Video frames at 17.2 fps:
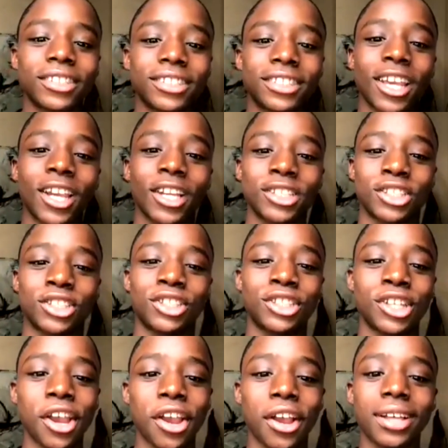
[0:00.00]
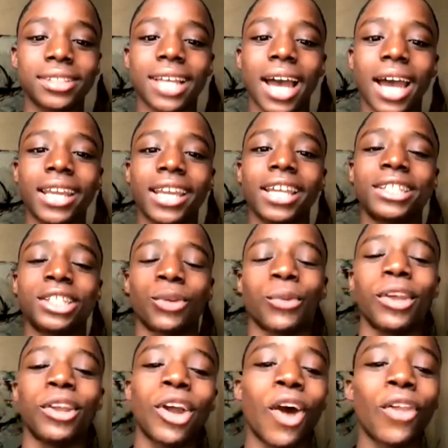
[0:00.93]
to say a share because I didn't get
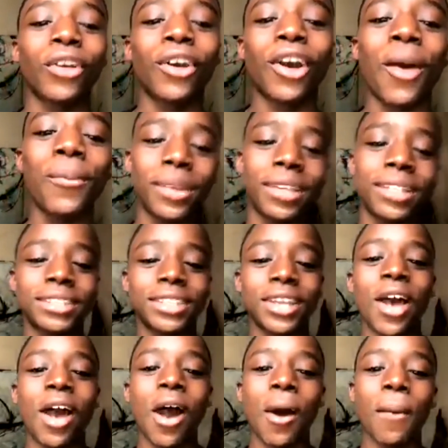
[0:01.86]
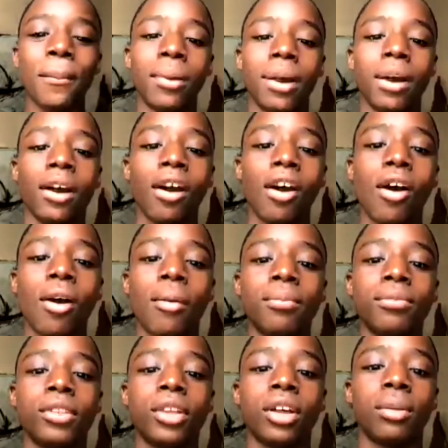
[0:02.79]
to read all the comments, but
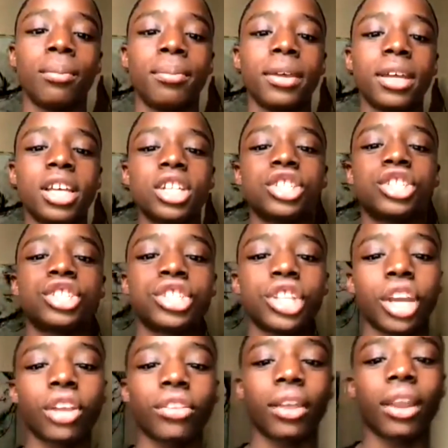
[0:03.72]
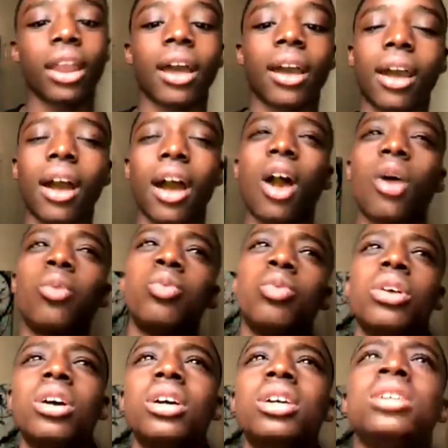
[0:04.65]
um, the biggest share that I got
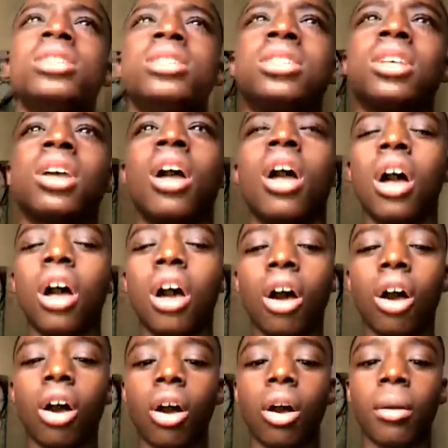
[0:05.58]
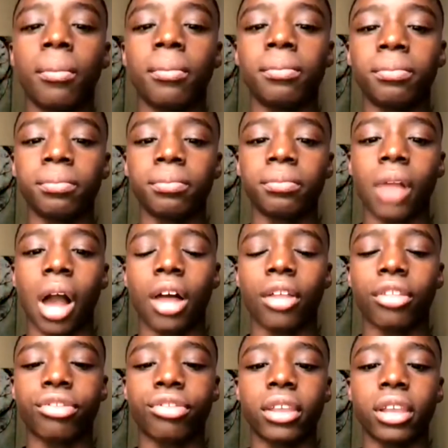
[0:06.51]
was, um,
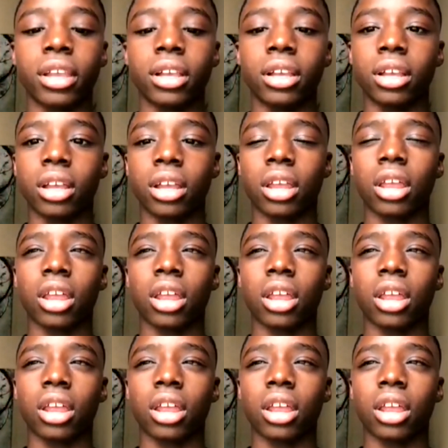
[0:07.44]
I think